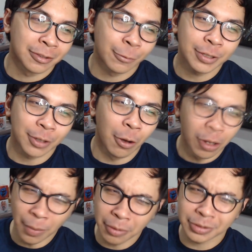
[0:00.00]
There was
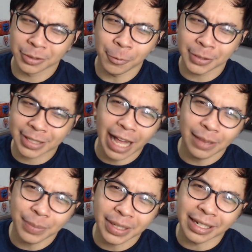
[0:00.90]
almost no
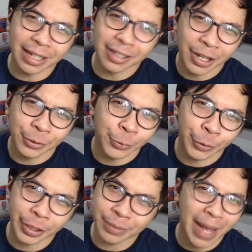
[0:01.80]
scalping in
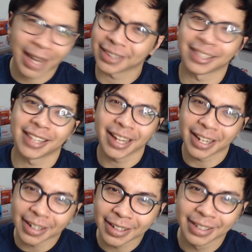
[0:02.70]
Nendoroid back in the
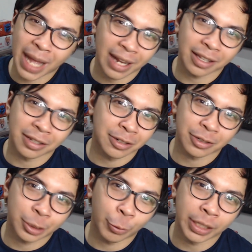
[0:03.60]
day. Back in
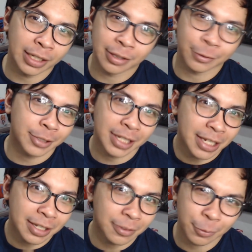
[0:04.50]

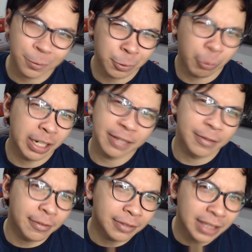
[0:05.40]
2013 or
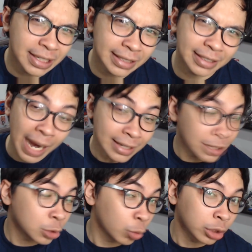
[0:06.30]
2015,
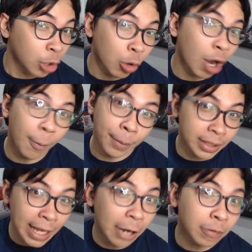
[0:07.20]
prices would go up
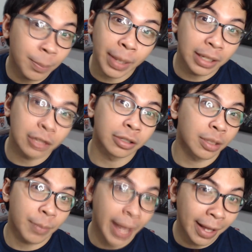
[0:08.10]
and down depending on
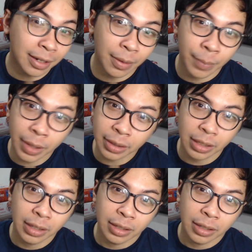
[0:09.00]
demand, but